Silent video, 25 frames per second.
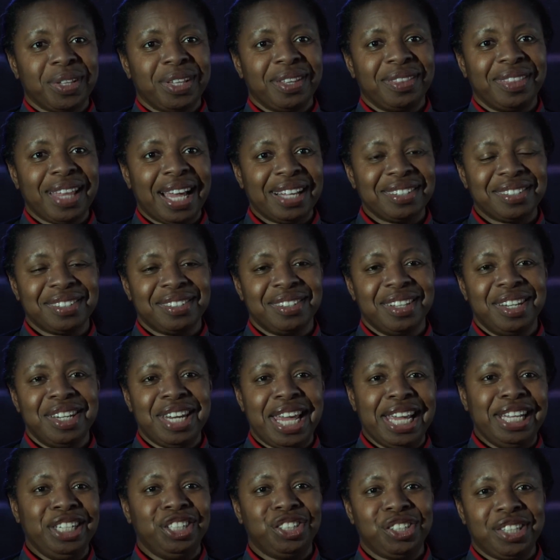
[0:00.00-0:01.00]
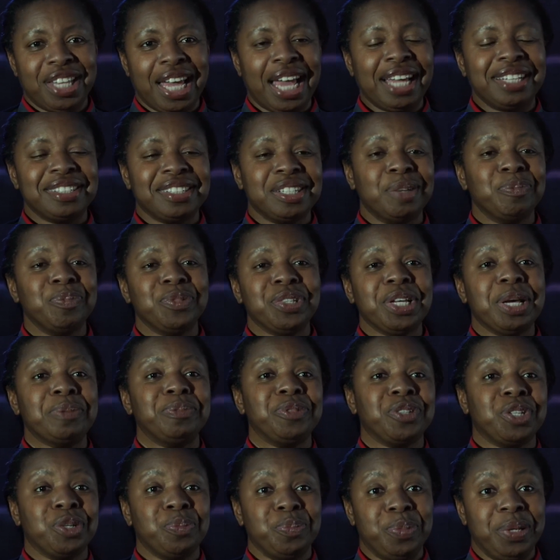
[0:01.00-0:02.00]
That's the nat- that
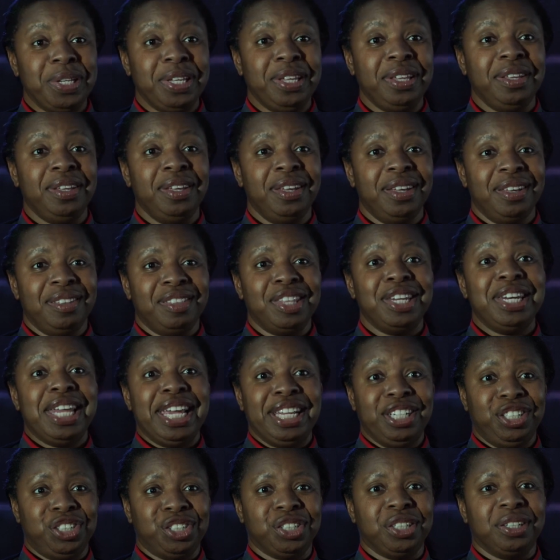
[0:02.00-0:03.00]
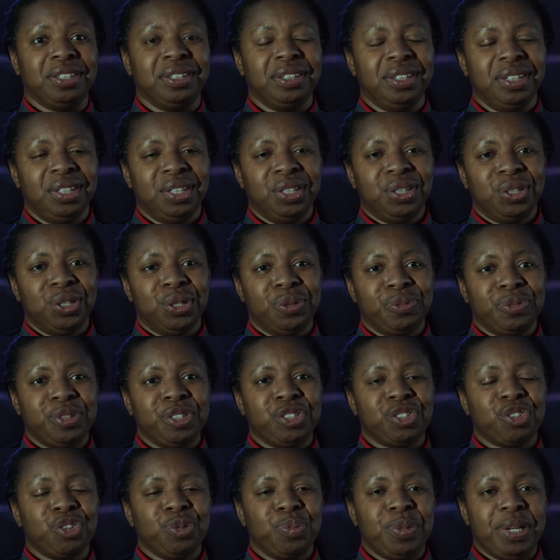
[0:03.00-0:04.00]
sometimes can be the nature of
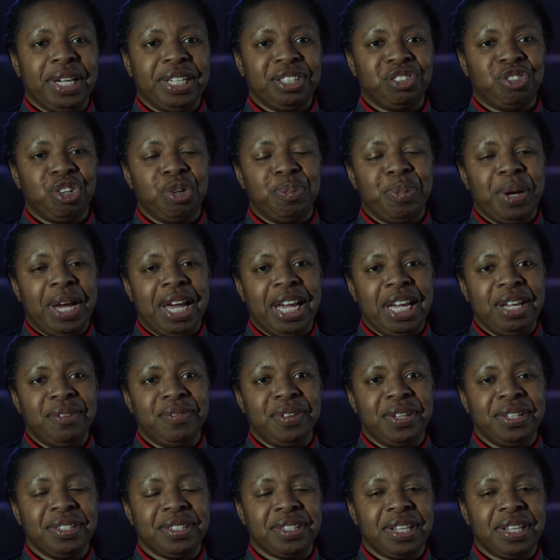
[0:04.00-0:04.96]
discriminatory behaviours.